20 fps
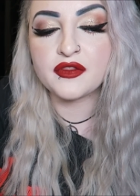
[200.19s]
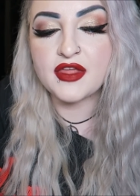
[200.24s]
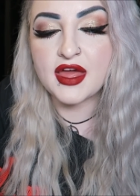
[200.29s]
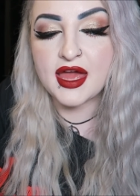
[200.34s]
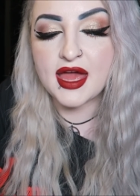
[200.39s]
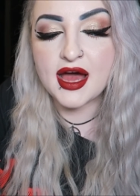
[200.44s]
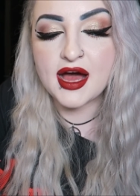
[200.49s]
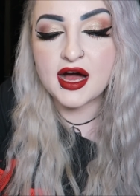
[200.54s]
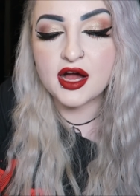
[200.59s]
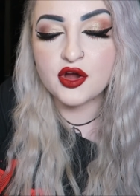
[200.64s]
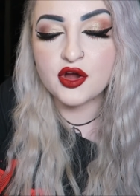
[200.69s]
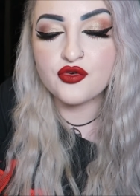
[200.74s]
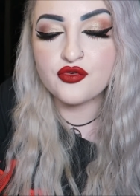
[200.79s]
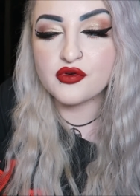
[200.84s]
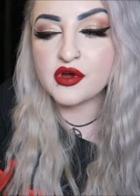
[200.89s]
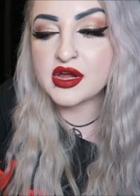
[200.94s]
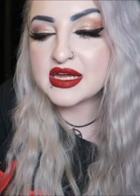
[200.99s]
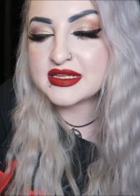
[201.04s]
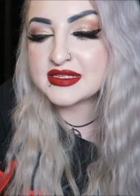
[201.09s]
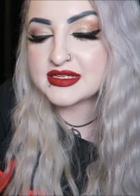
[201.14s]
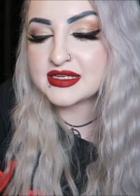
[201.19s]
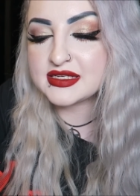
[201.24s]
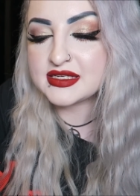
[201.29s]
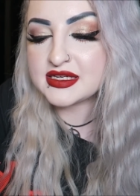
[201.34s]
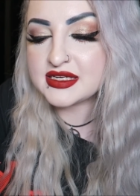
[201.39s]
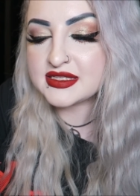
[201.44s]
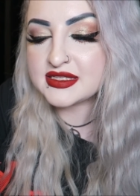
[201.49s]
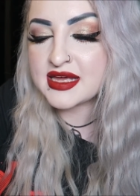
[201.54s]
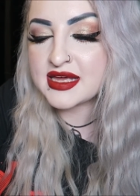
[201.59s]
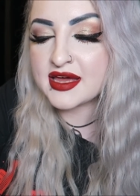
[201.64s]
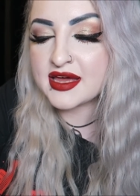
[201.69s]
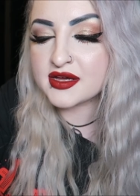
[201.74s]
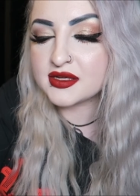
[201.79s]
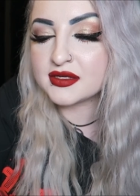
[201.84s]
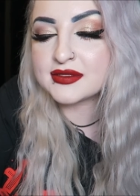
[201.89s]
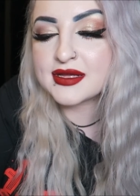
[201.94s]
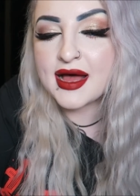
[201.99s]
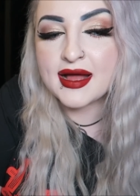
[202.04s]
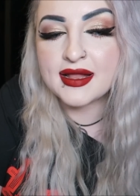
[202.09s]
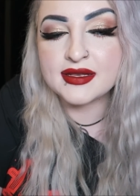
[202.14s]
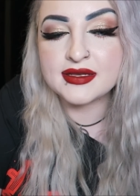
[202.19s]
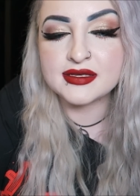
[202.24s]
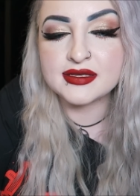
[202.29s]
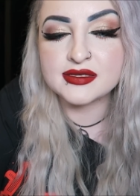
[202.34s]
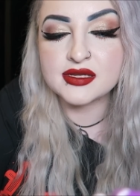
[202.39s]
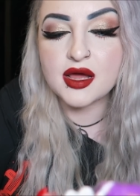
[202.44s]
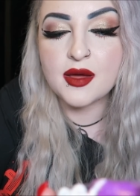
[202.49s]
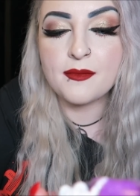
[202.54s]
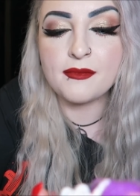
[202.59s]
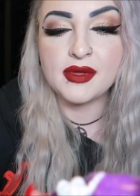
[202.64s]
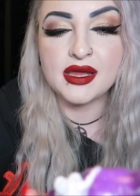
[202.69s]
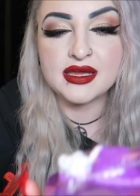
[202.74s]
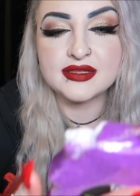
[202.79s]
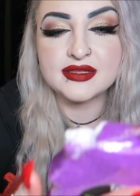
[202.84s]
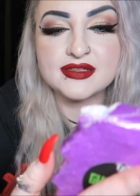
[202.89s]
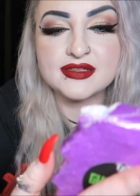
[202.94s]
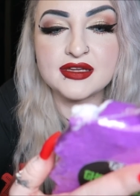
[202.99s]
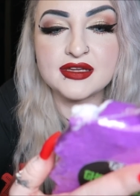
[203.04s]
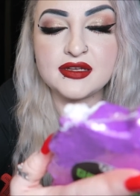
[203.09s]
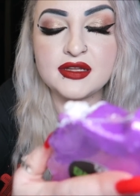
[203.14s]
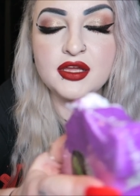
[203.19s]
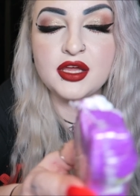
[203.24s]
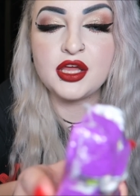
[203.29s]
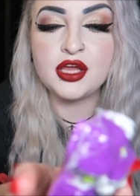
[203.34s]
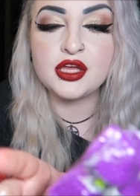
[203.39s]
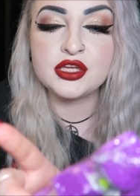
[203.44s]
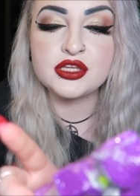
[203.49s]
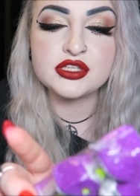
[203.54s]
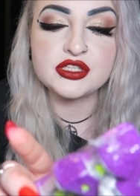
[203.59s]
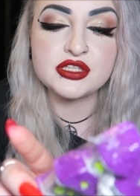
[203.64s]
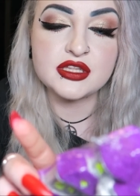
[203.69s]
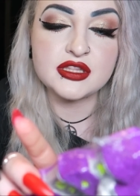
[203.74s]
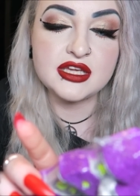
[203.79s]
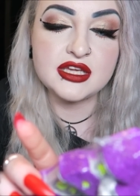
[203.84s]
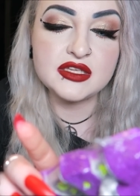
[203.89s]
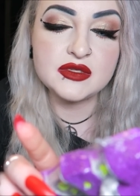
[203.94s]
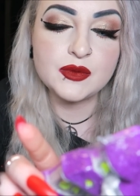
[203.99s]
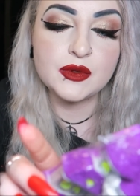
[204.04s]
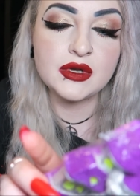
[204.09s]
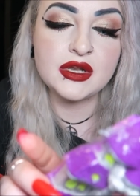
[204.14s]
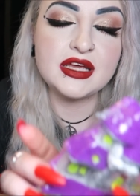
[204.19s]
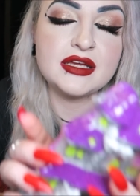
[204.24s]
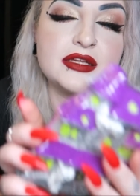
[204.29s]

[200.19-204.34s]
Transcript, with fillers: They are crazy detailed and amazing. So this one